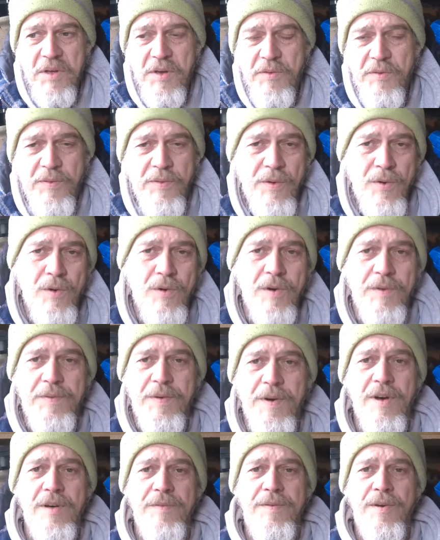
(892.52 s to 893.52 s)
4 or
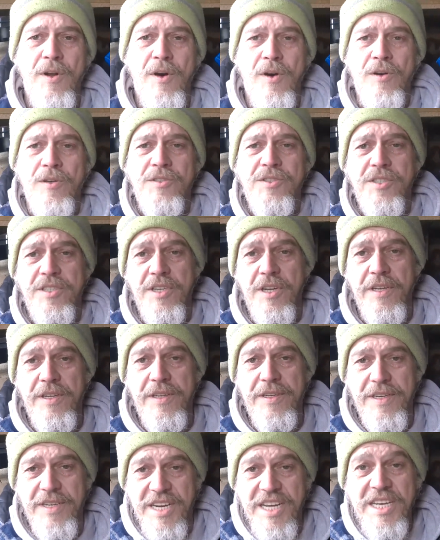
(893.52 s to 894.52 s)
5 logs
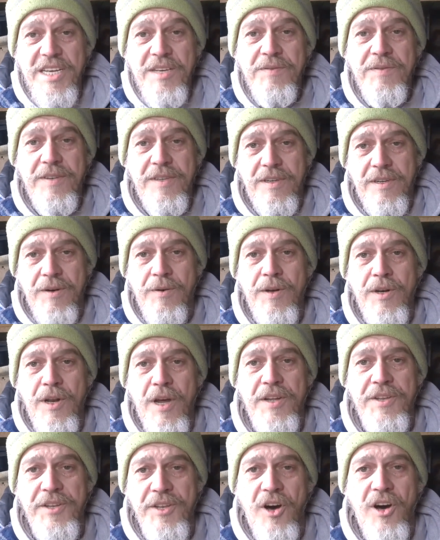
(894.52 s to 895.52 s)
in an evening, you know,
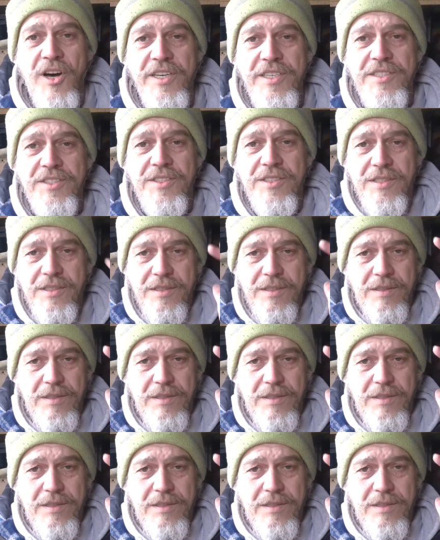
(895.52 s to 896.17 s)
a night.